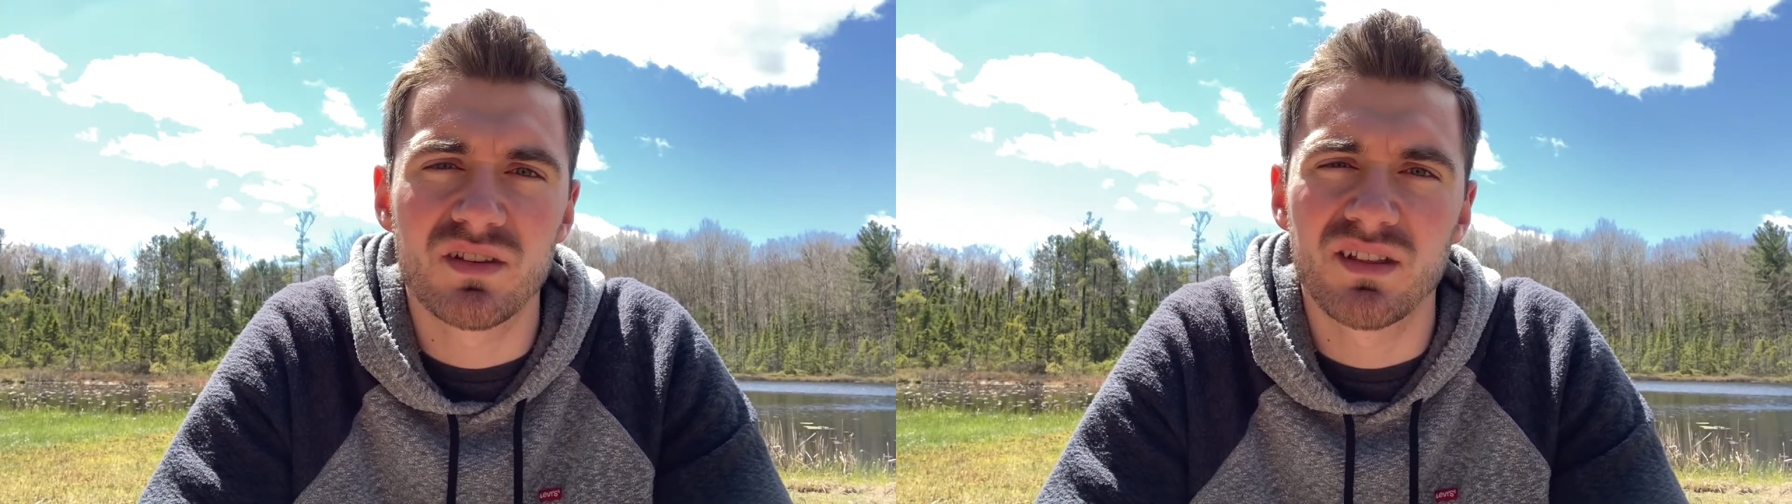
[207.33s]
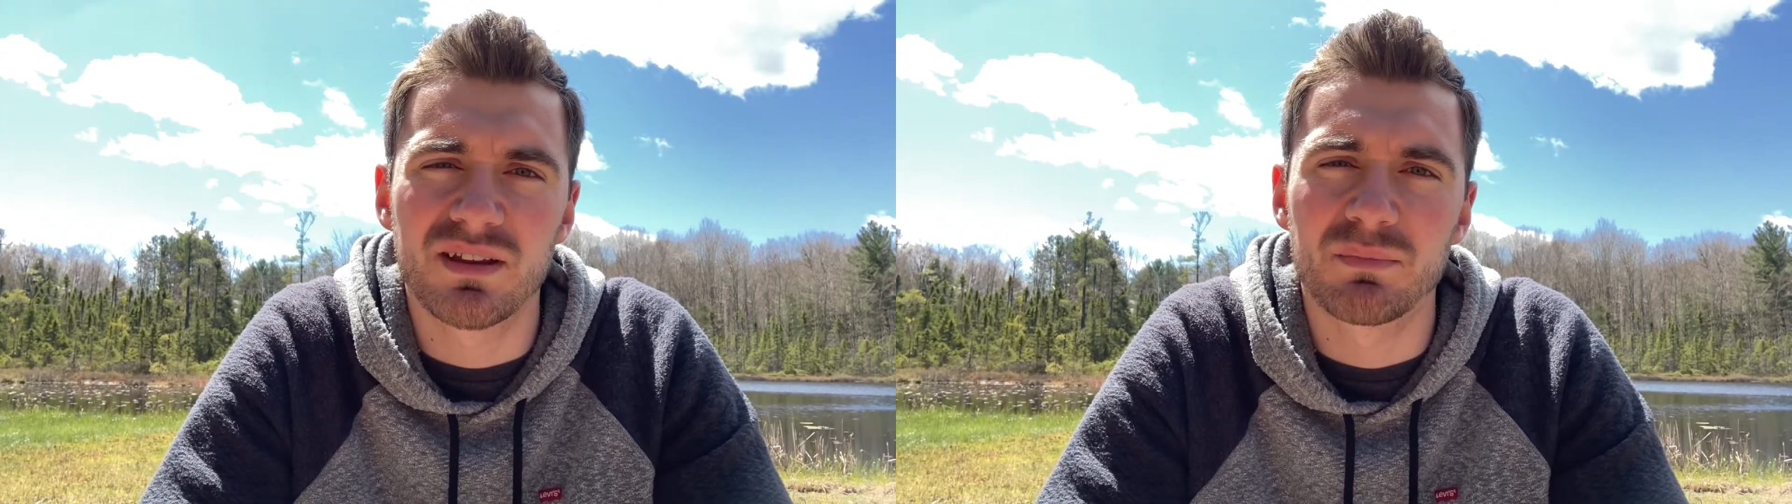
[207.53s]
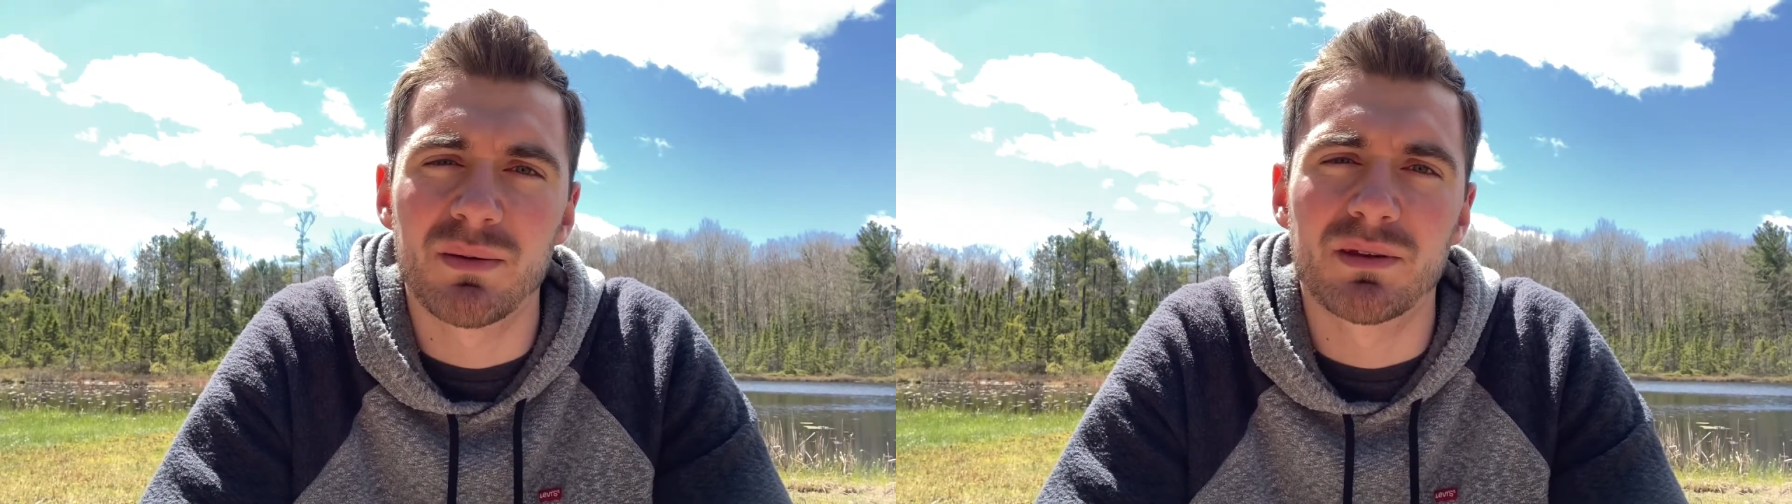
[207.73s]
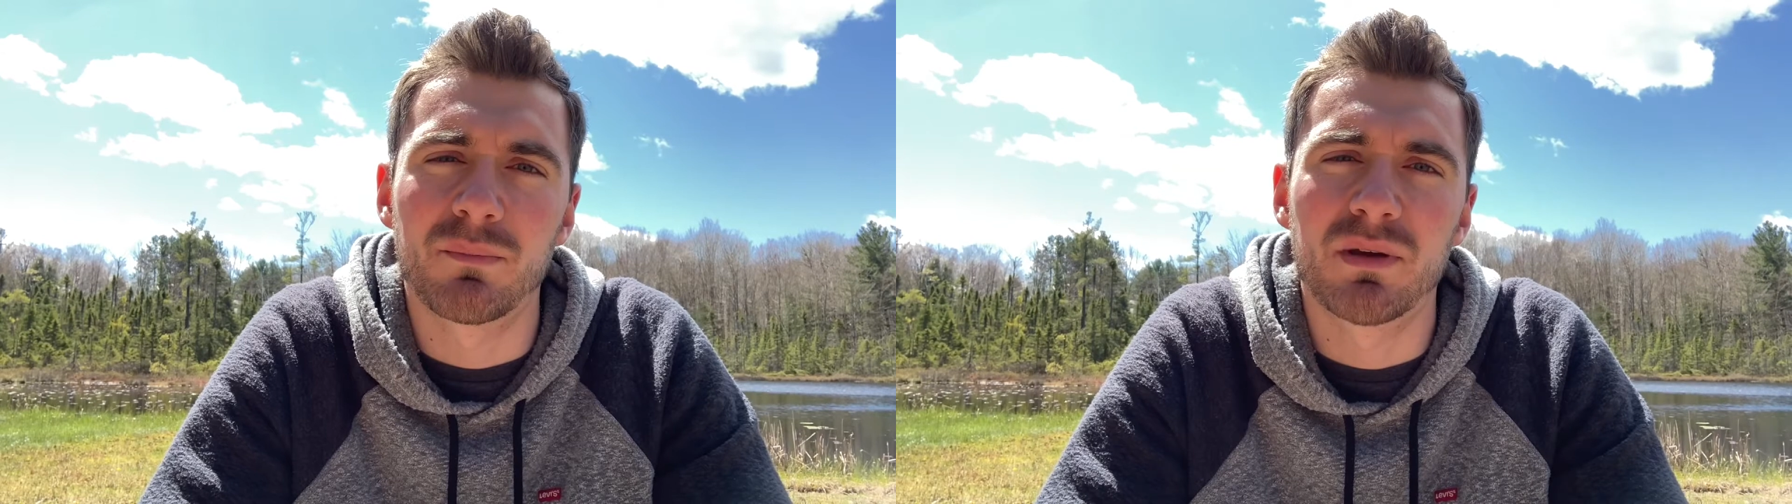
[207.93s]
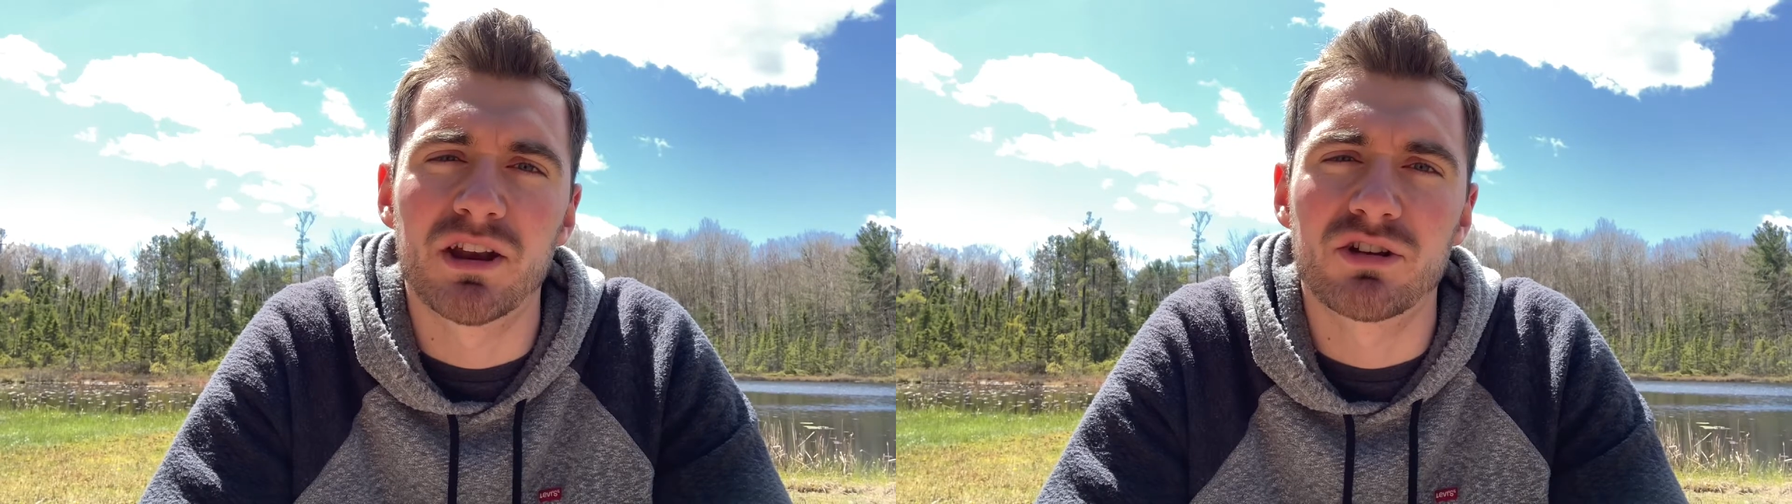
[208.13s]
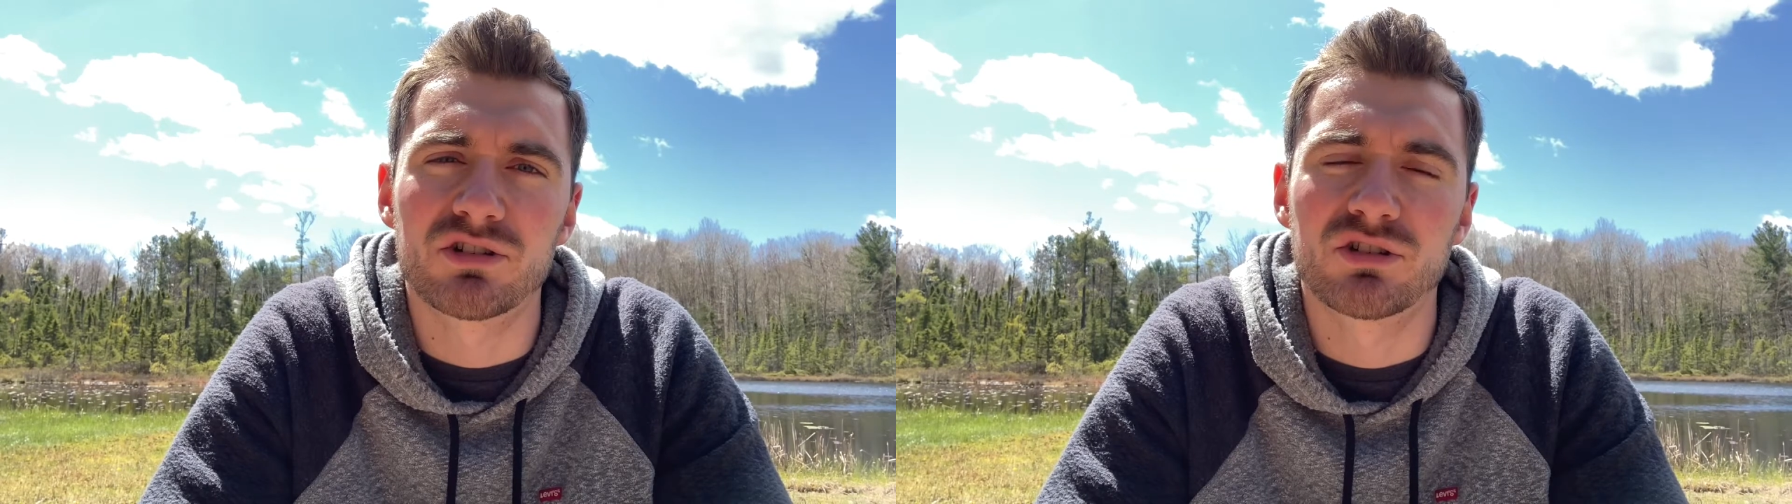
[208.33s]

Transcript: like maybe a minute or